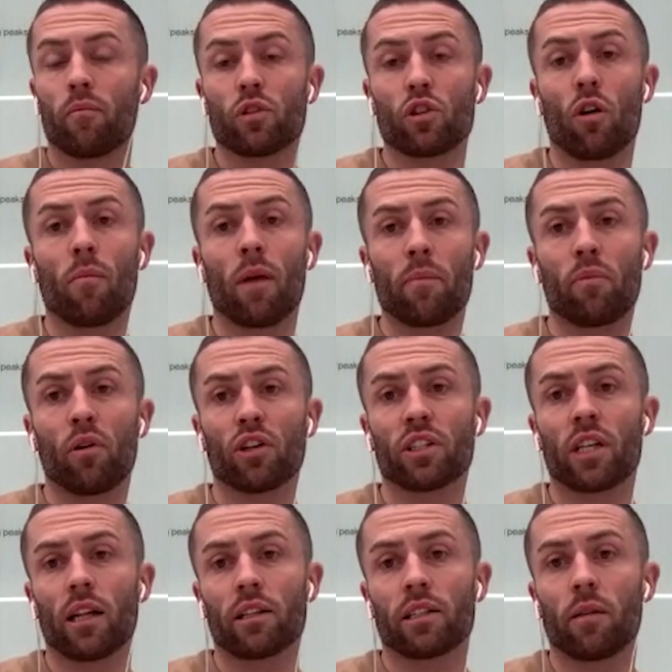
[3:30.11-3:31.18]
sort of my
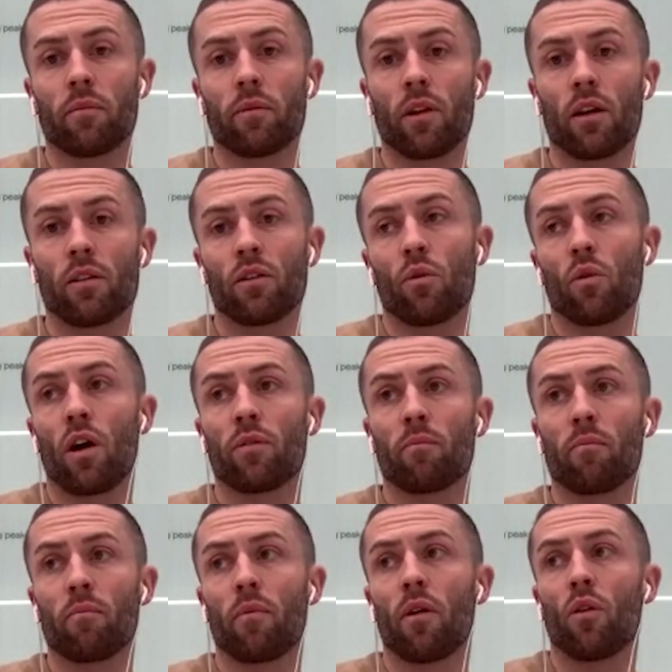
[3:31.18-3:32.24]
personality and
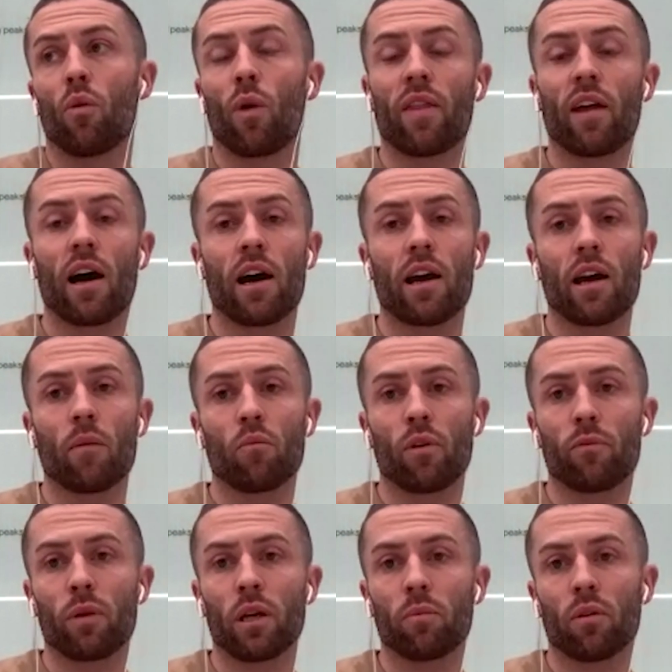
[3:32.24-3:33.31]
the way that I am
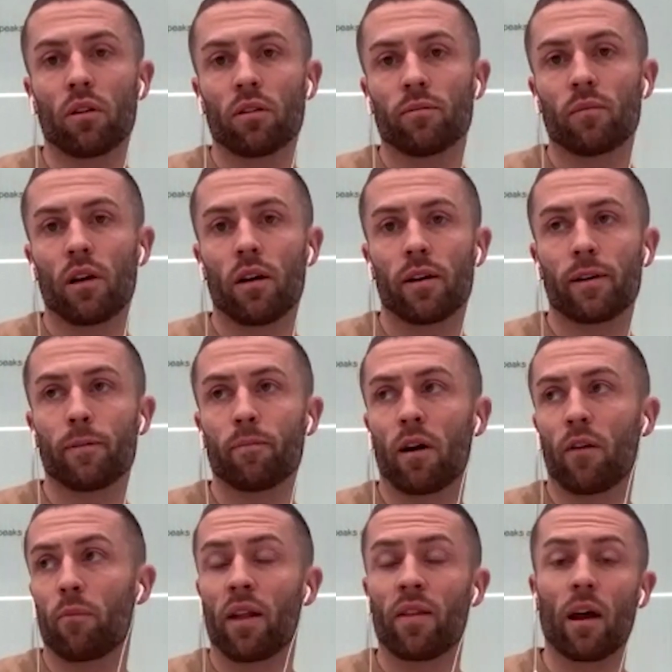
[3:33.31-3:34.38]
with people.
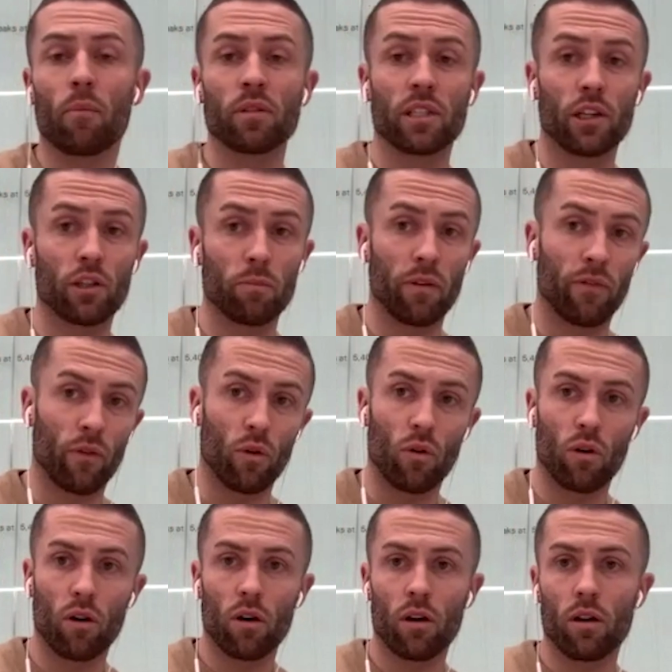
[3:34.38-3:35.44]
I've been in that position
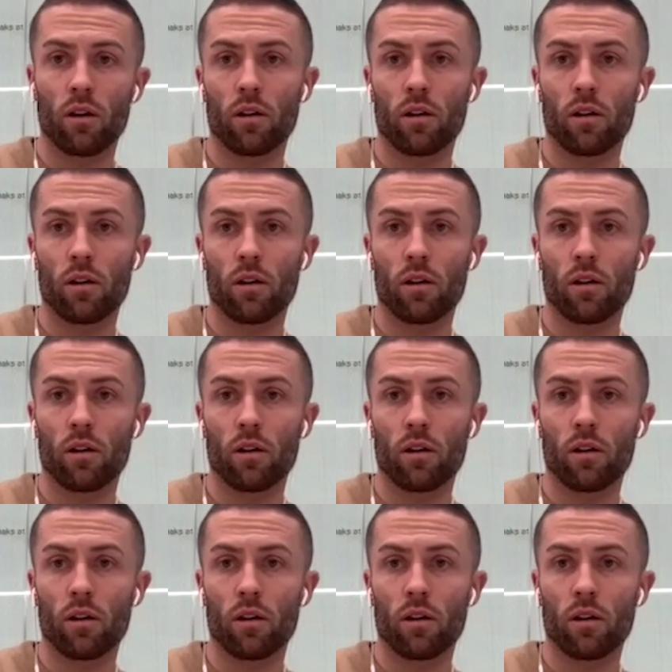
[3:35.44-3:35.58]
before.